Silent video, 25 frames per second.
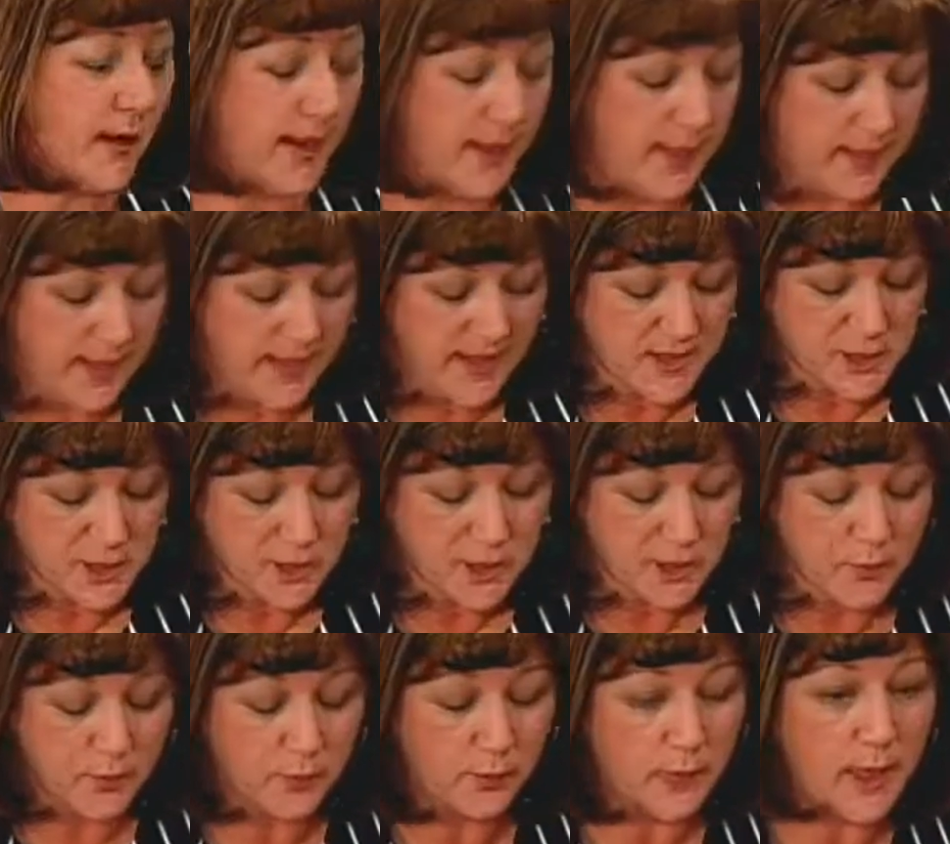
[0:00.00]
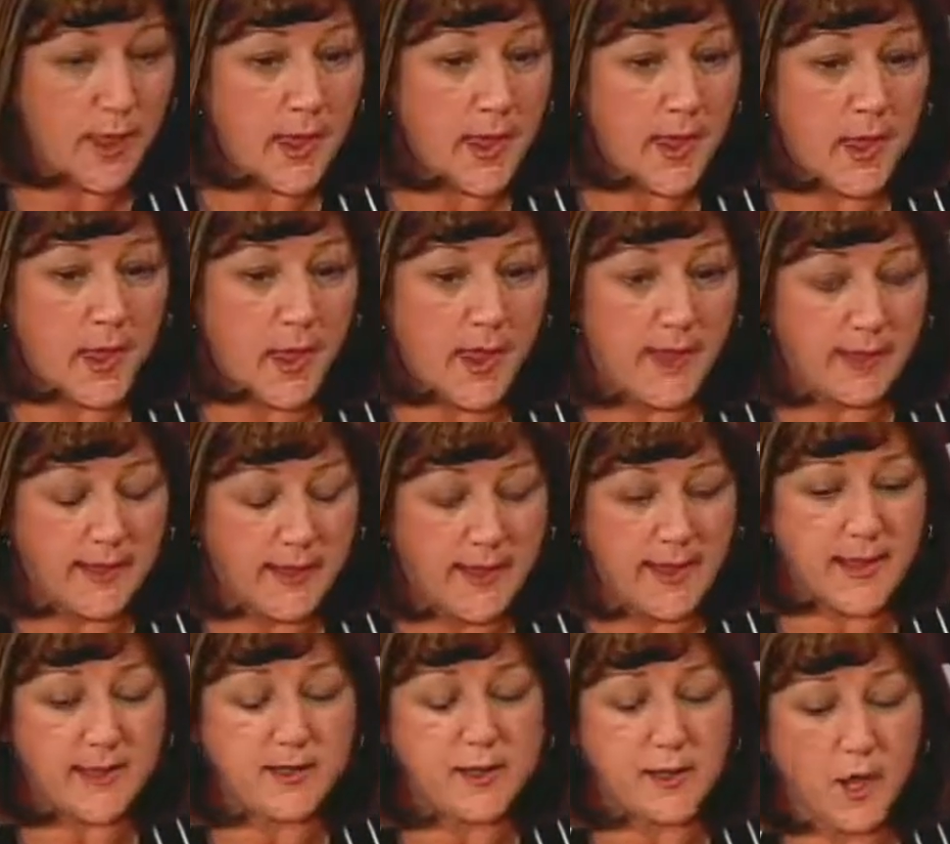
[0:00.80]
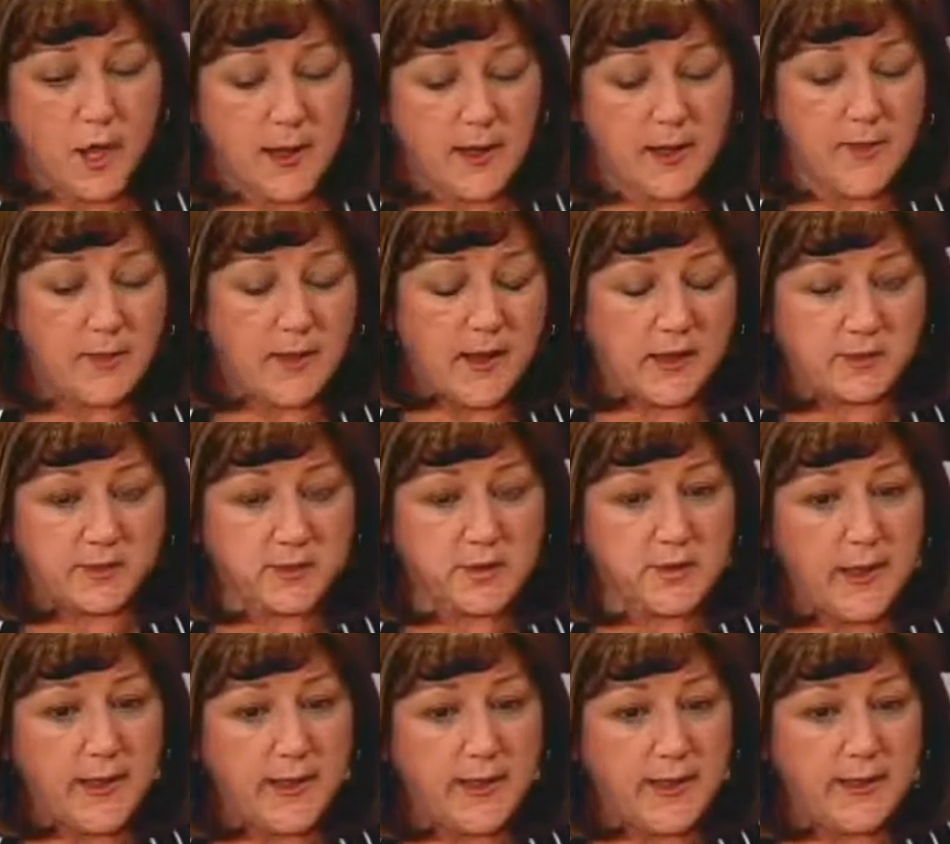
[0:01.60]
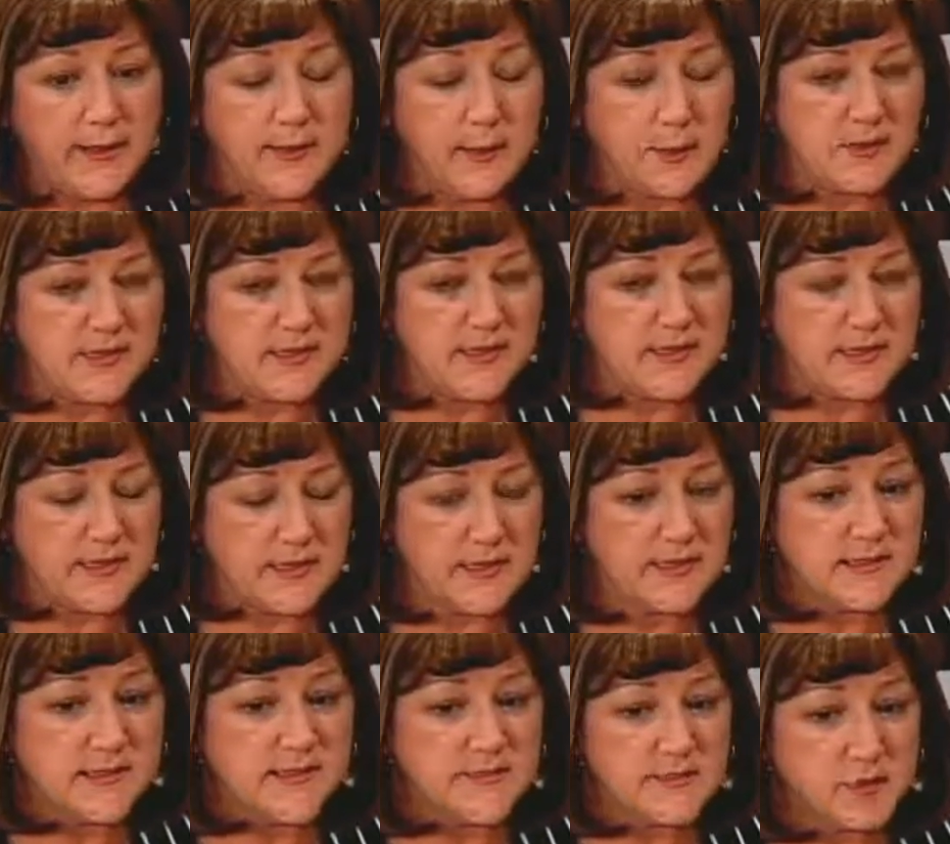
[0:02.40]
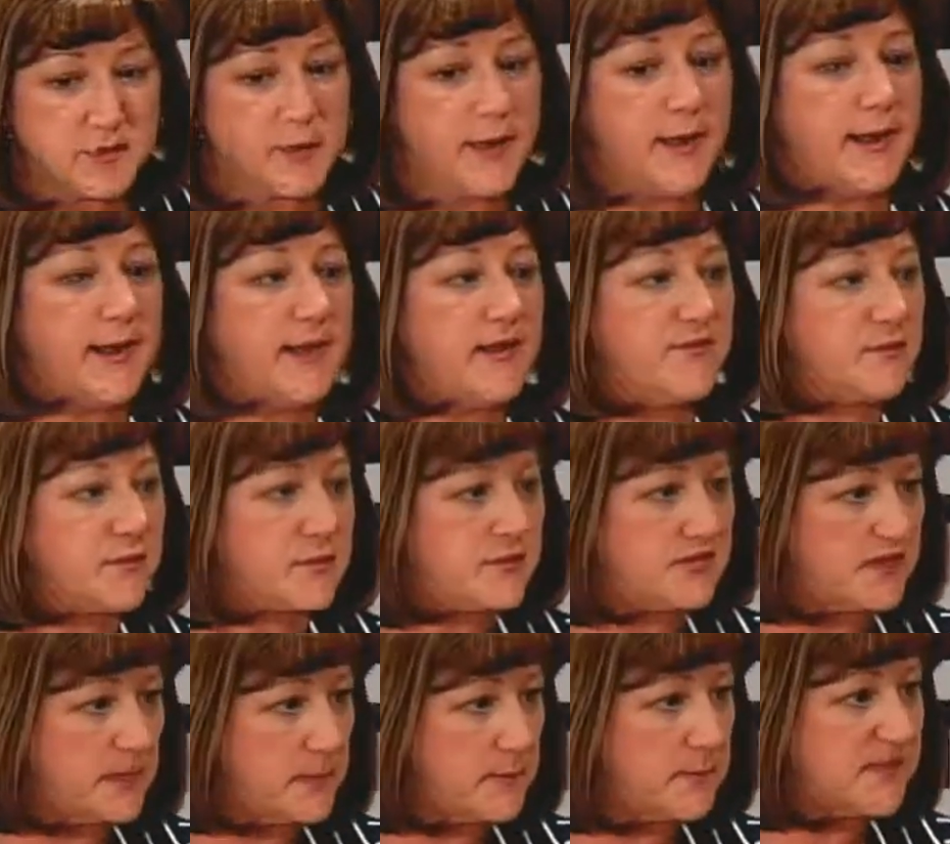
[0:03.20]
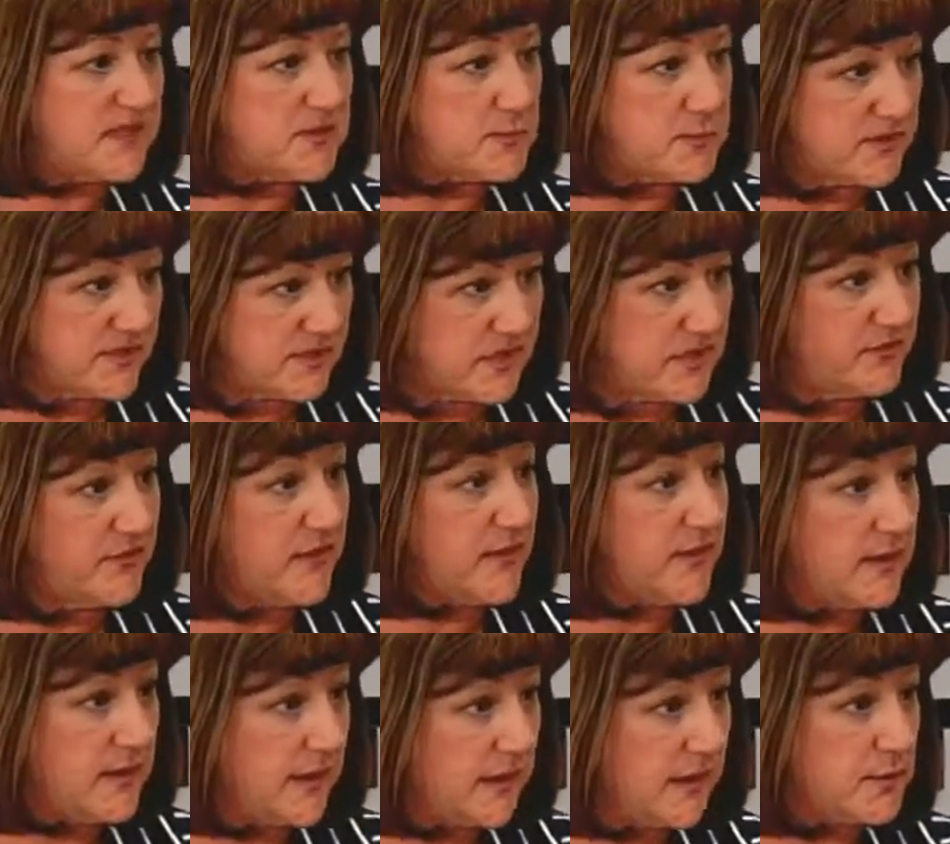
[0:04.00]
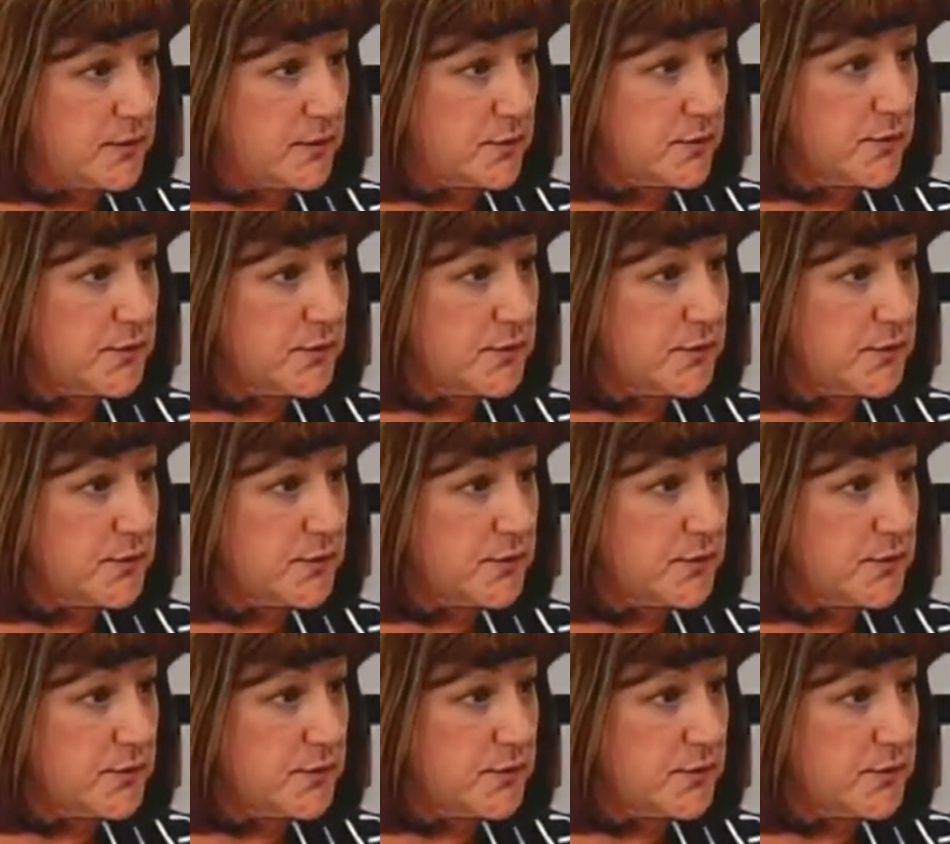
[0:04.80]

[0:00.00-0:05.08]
And then 2, again, talking about training, there was intensive training for some specific teachers